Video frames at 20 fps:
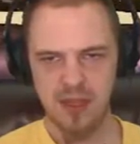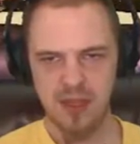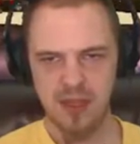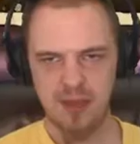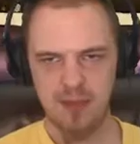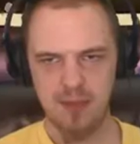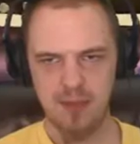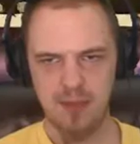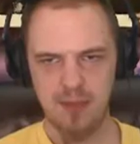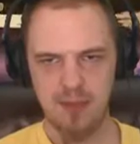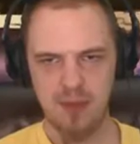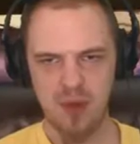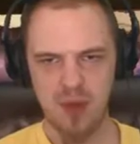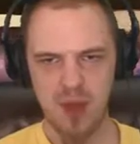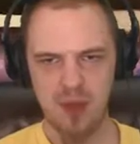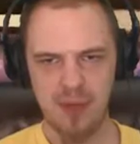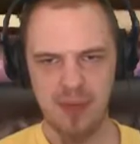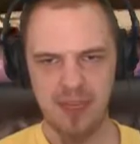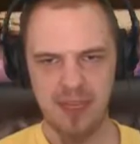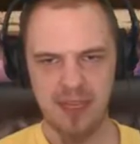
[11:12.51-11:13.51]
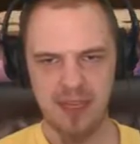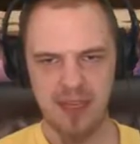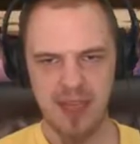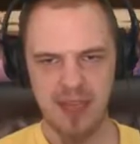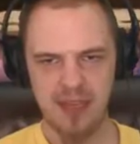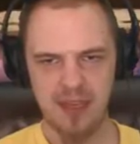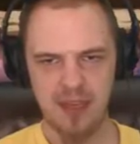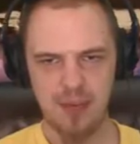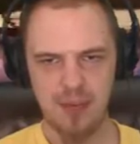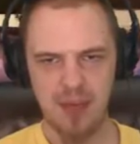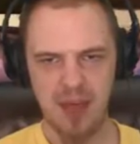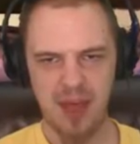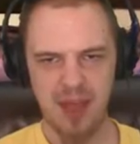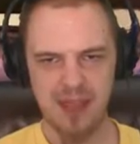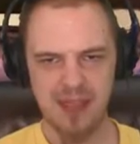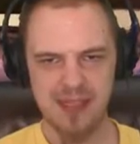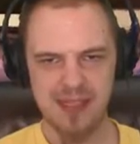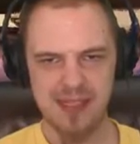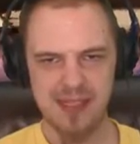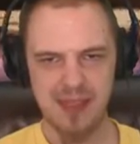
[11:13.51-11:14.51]
And I'm probably gonna end up
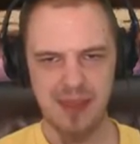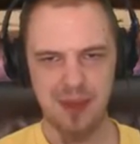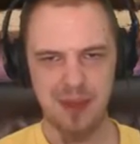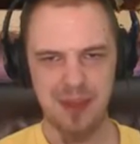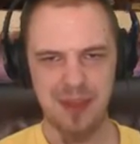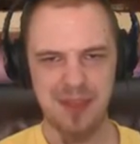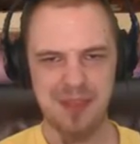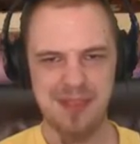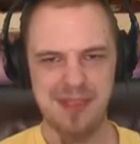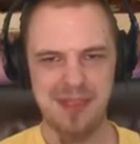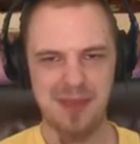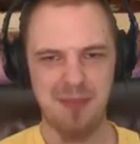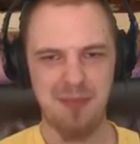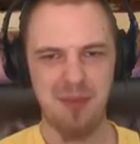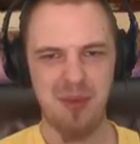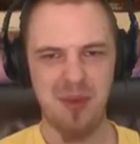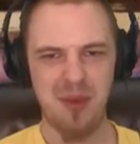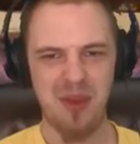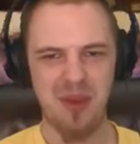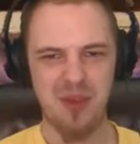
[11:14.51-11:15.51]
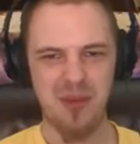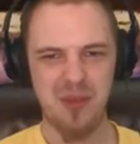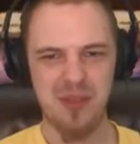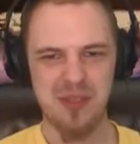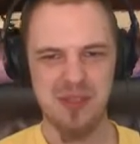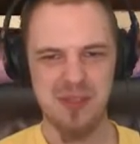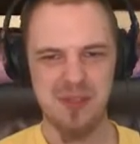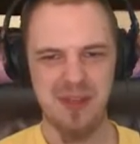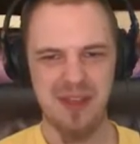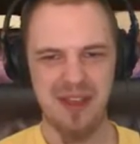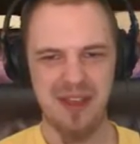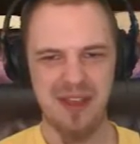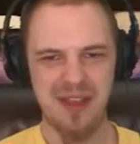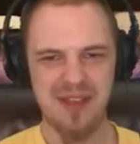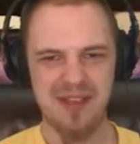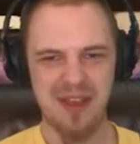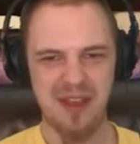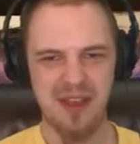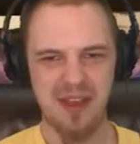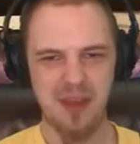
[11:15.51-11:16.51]
buying stealth at some point once my
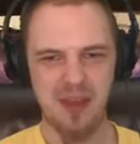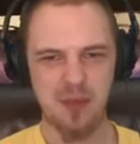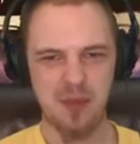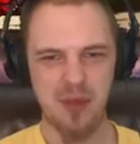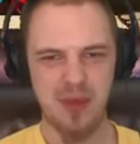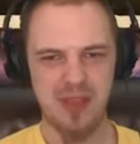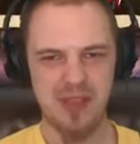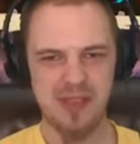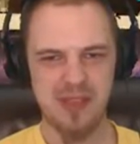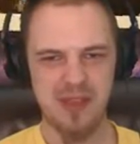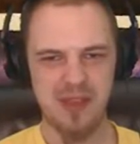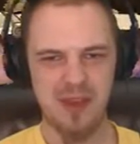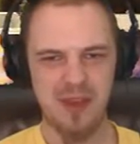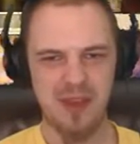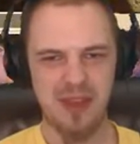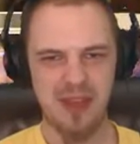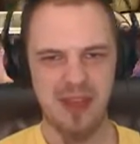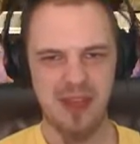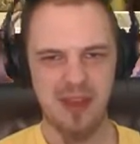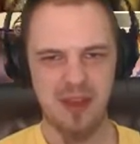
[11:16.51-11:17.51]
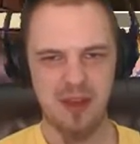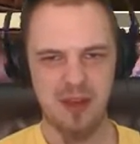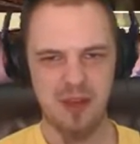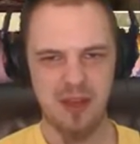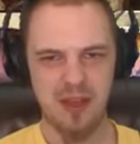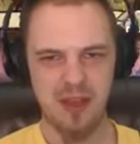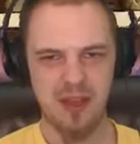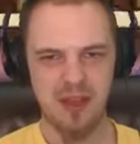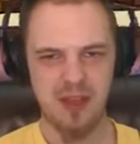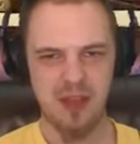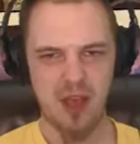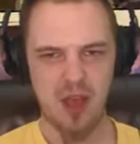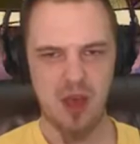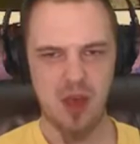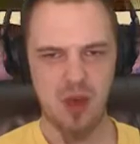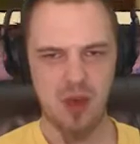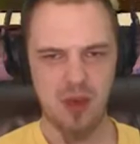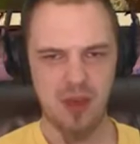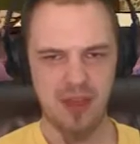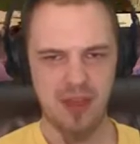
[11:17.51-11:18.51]
tongue upgrades and all that are done.
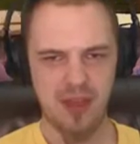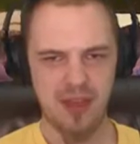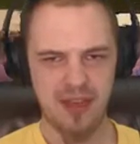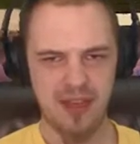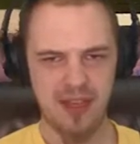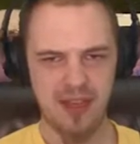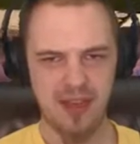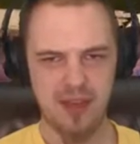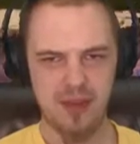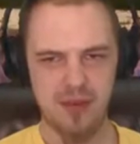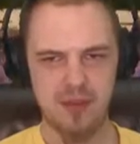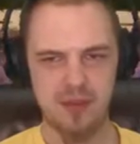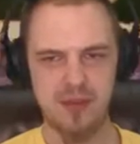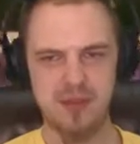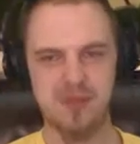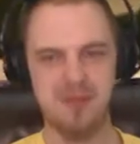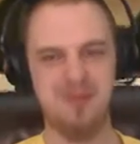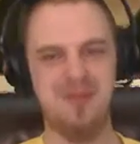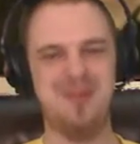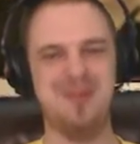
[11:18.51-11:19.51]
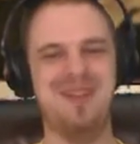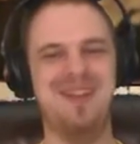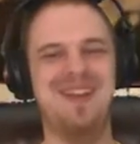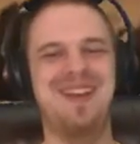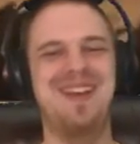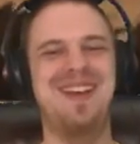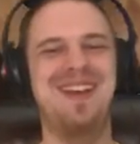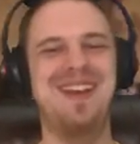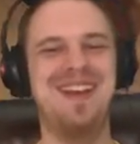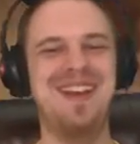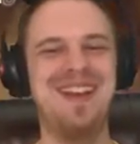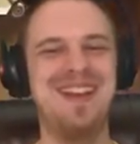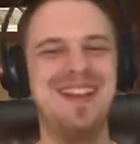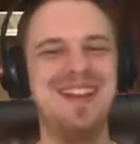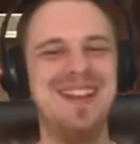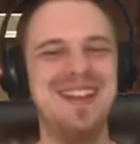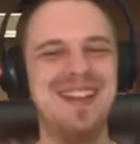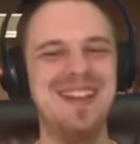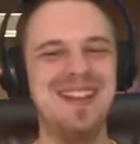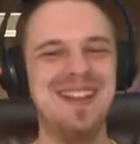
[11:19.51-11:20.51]
Oh god, that hurts.
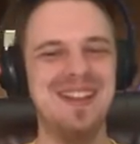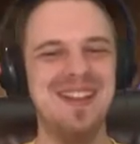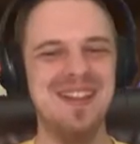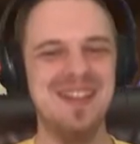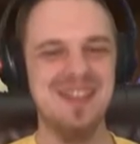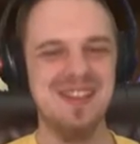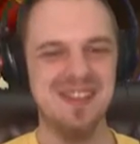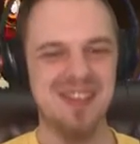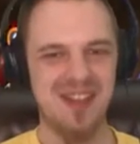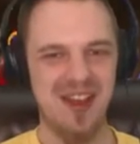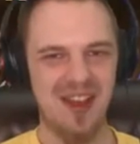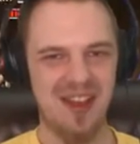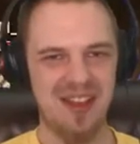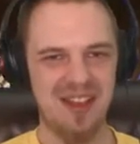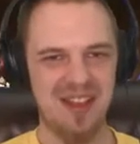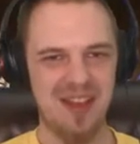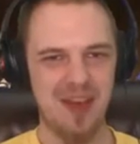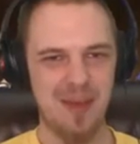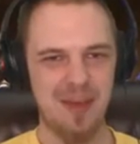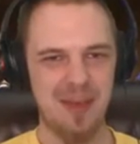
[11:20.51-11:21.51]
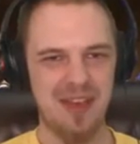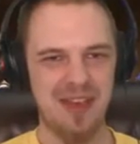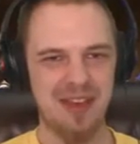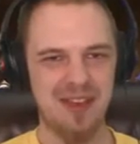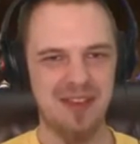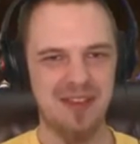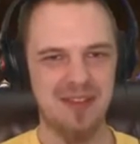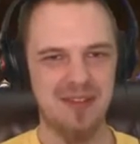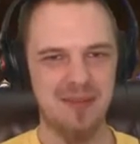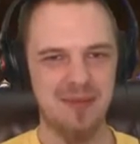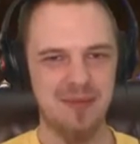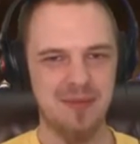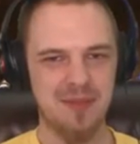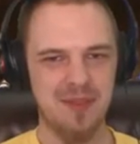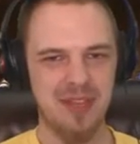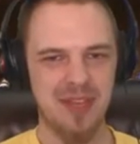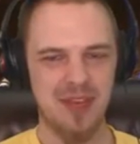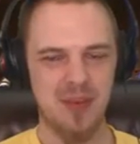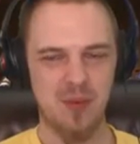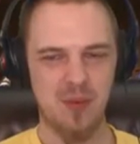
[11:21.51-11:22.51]
Saw it coming.
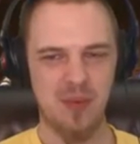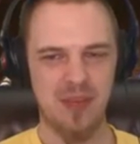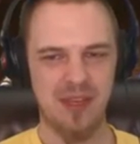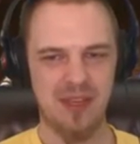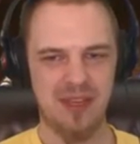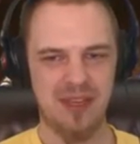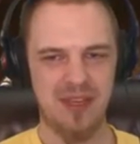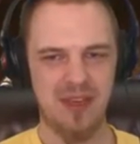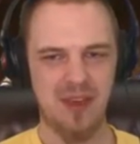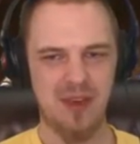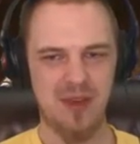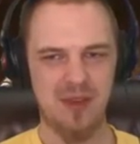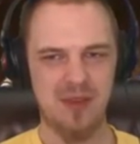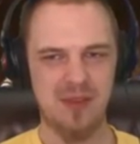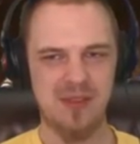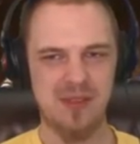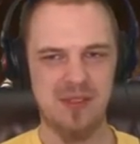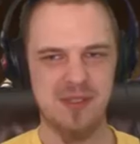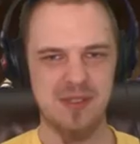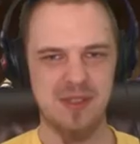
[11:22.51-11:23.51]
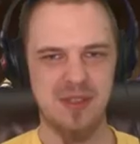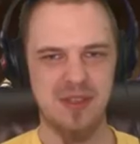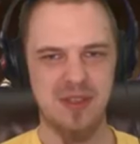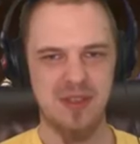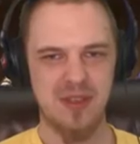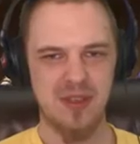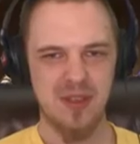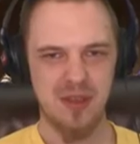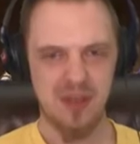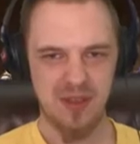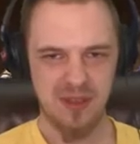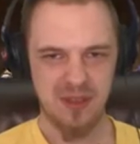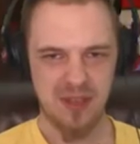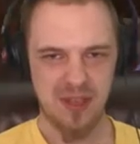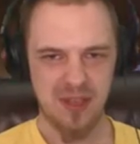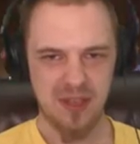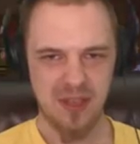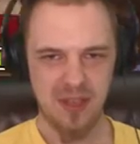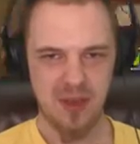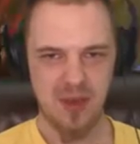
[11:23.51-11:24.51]
It really hurts.
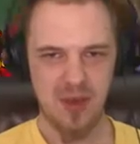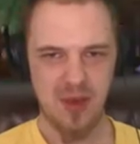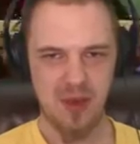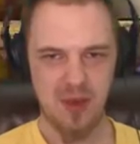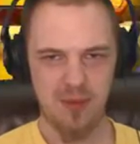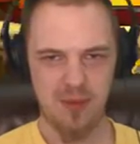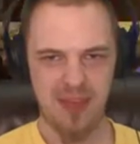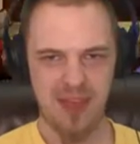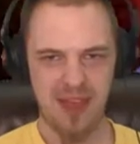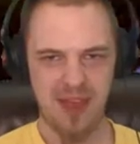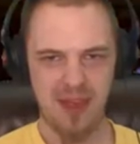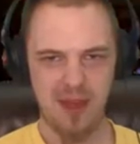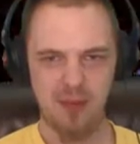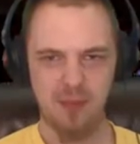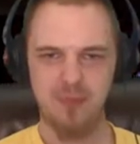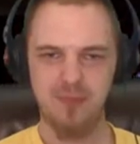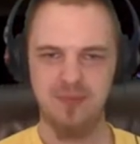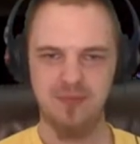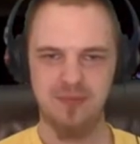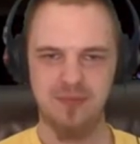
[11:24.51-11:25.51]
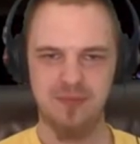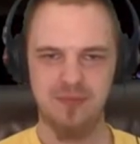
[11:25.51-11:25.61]
Gotta go home now.